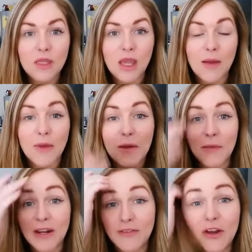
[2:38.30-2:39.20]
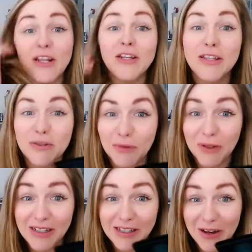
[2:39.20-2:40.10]
and bear in mind I've only done this once
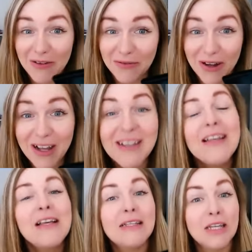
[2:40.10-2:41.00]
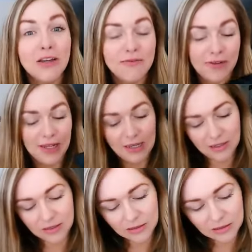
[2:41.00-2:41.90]
so far, so hopefully
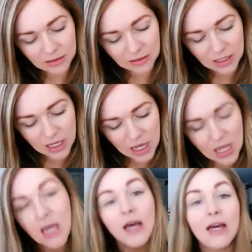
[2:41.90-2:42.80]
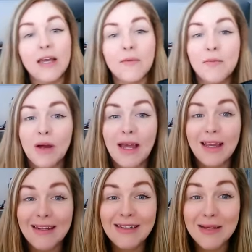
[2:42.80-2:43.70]
I
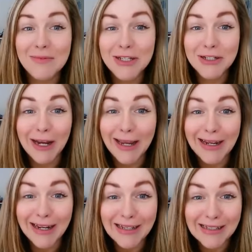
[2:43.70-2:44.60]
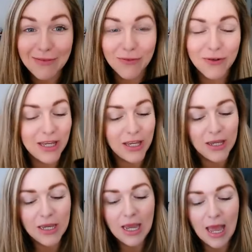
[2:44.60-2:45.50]
can demonstrate it nicely for you.
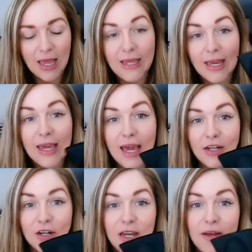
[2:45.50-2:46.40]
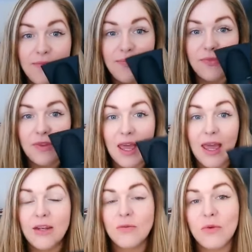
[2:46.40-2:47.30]
And you get your hairdryer,
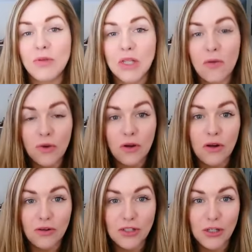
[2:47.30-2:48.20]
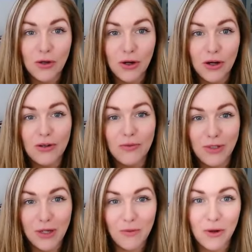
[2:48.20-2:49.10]
and we don't want it on too hot, we
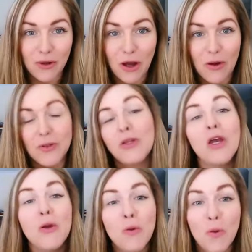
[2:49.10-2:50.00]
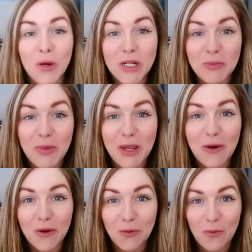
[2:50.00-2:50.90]
don't want it on cold, we want it to be on
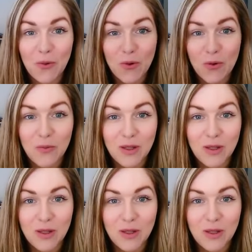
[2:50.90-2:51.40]
a warm